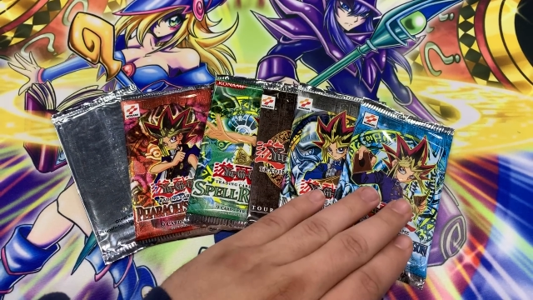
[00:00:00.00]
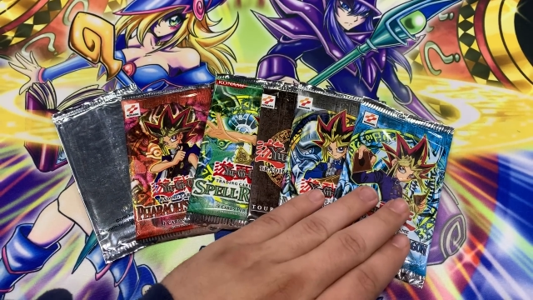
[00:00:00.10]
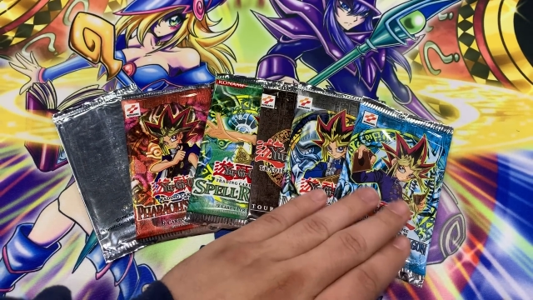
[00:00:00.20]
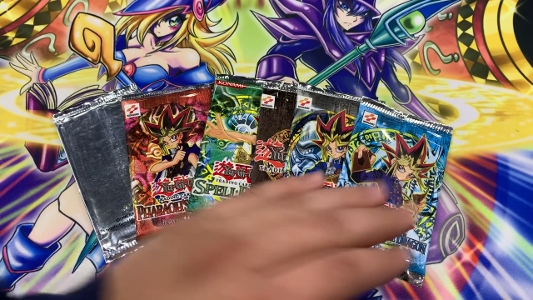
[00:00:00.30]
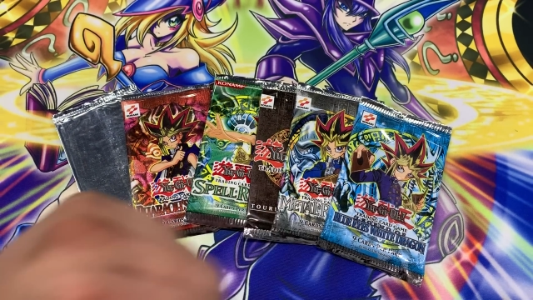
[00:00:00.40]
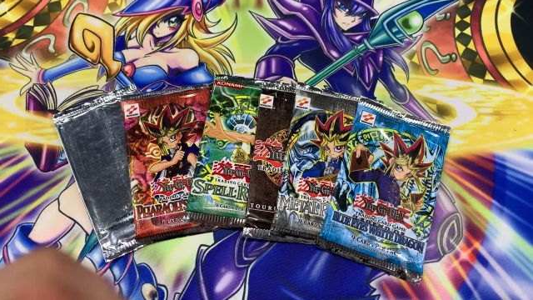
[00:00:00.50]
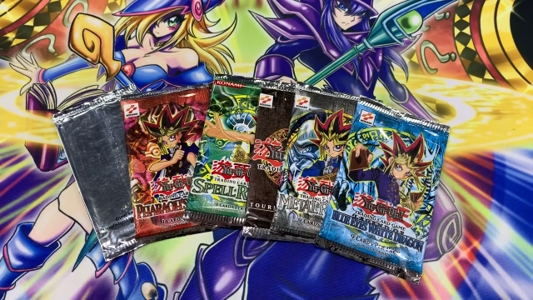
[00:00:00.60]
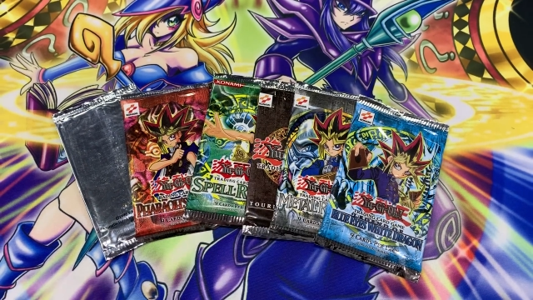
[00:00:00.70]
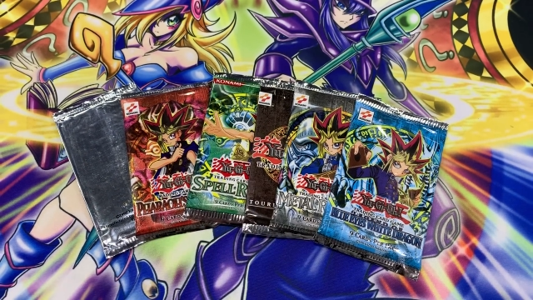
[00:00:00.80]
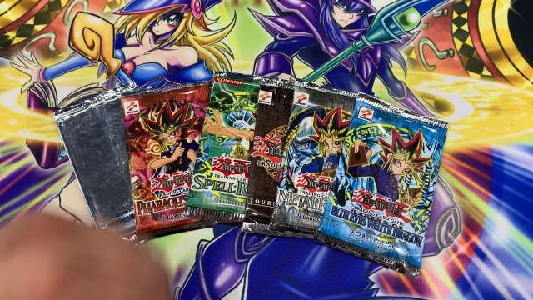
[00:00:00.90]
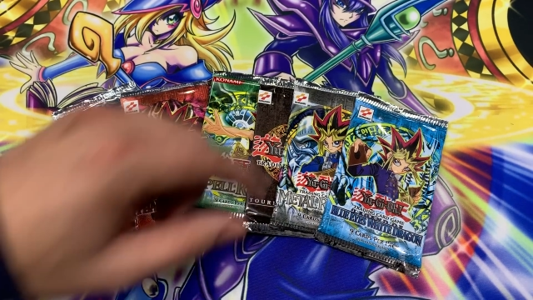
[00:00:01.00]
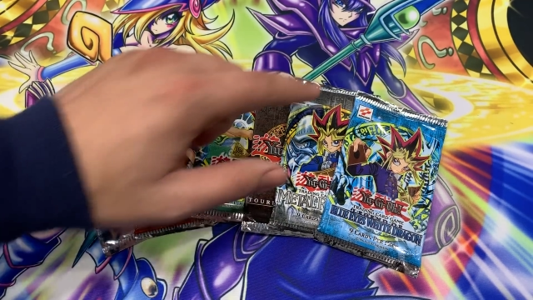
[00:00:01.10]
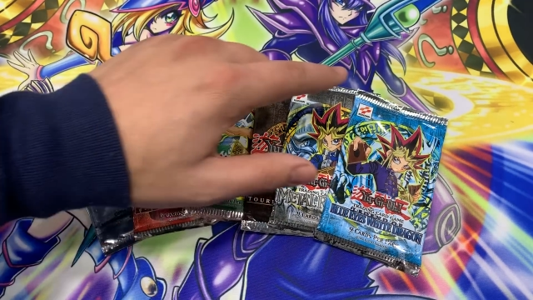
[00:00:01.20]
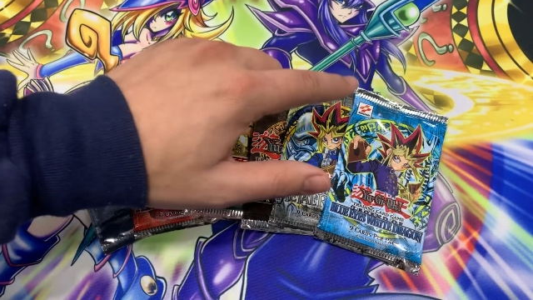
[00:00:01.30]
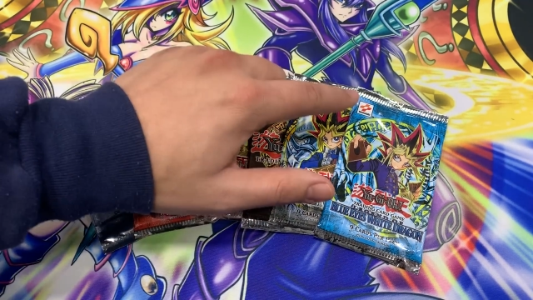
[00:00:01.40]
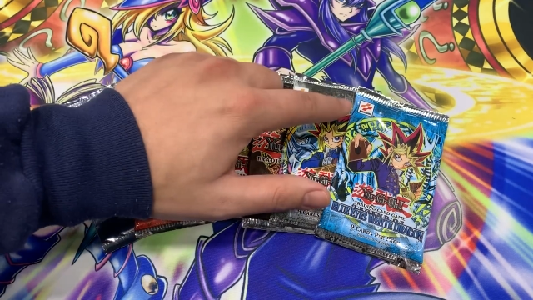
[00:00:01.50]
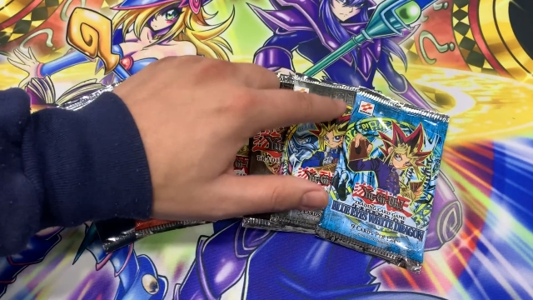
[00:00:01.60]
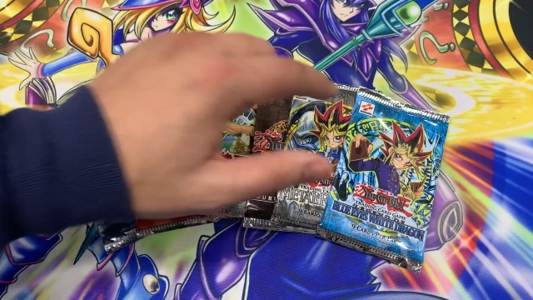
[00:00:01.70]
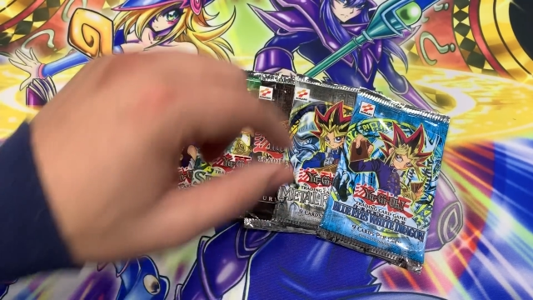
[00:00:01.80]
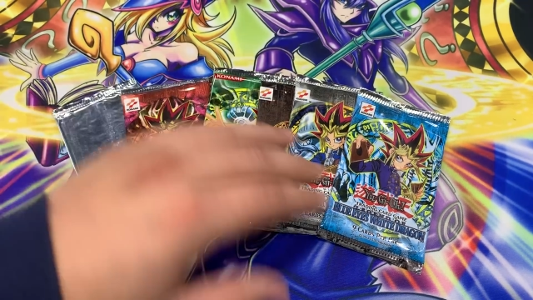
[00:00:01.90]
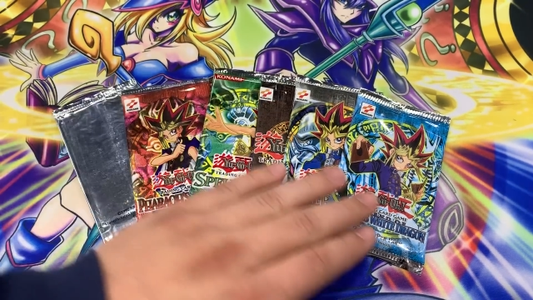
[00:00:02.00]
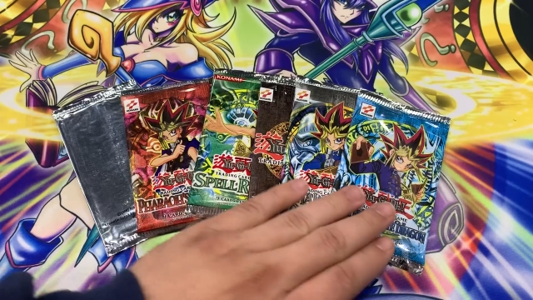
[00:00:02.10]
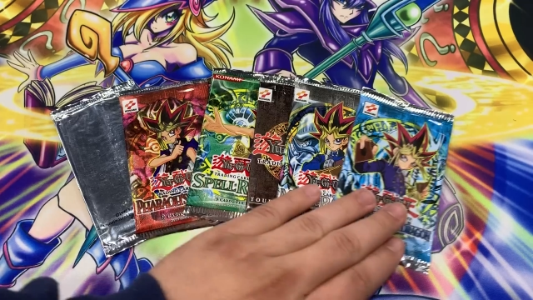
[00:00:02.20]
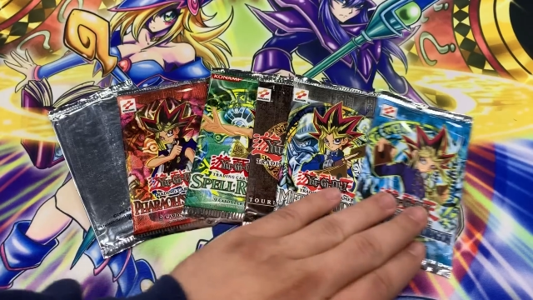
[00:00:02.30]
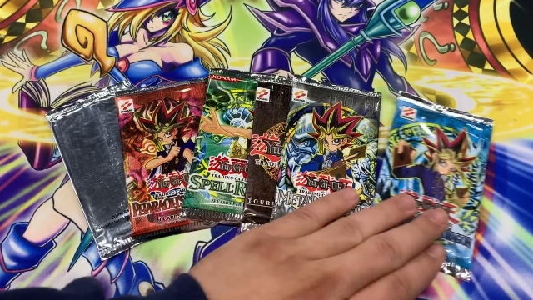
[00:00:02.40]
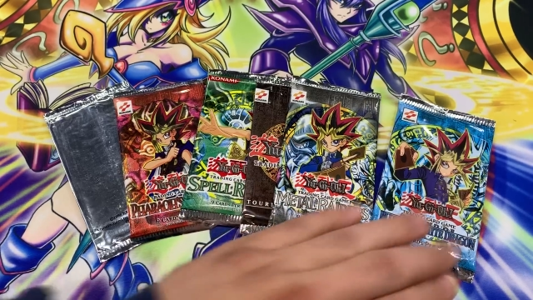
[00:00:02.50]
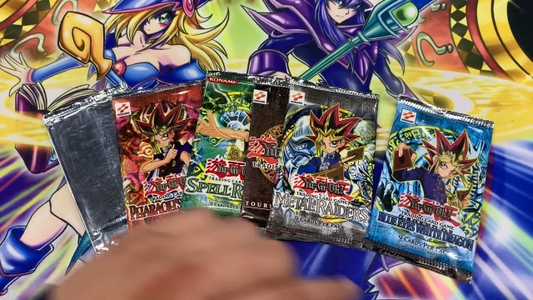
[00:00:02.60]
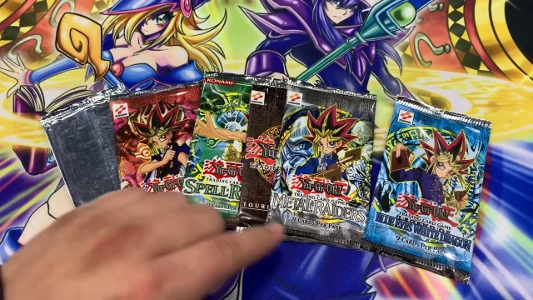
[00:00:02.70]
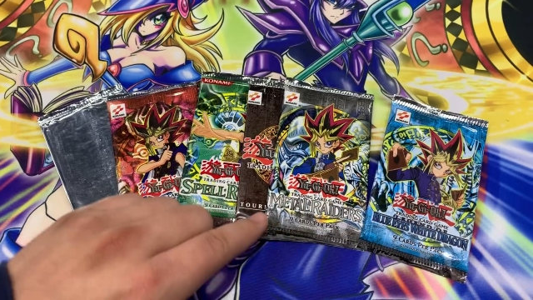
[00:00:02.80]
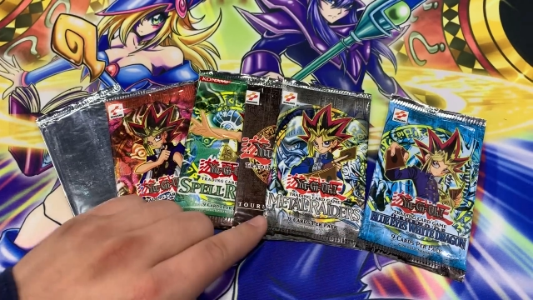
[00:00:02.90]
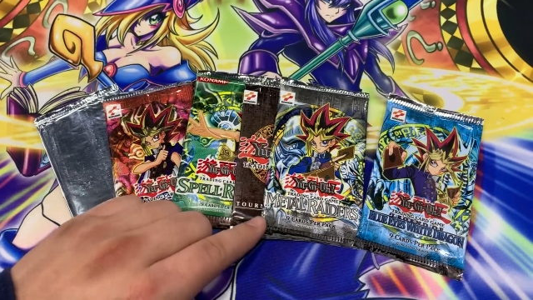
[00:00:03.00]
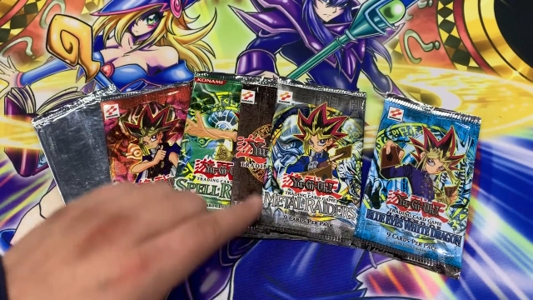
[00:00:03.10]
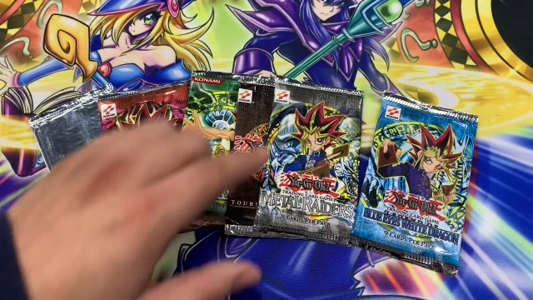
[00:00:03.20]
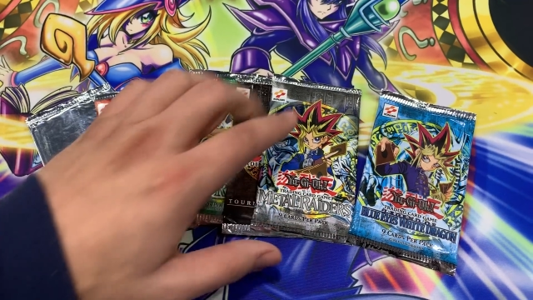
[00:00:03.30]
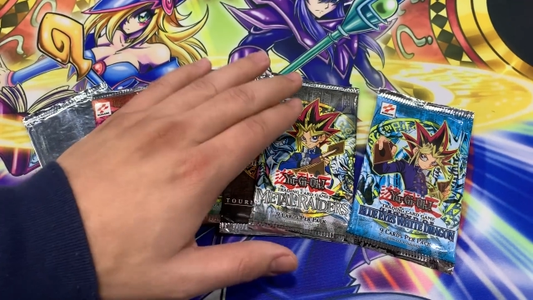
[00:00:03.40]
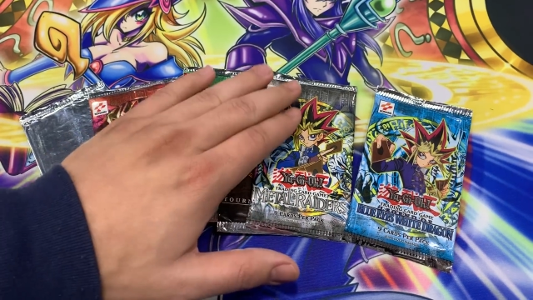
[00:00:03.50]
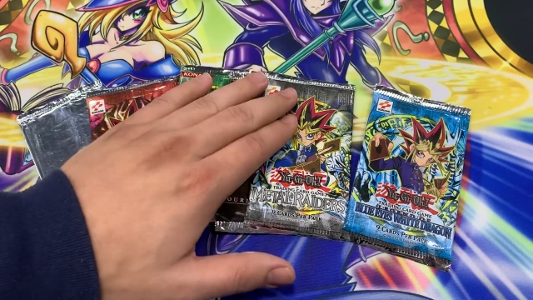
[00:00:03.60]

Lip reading: No face is visible, so there are no lips to read.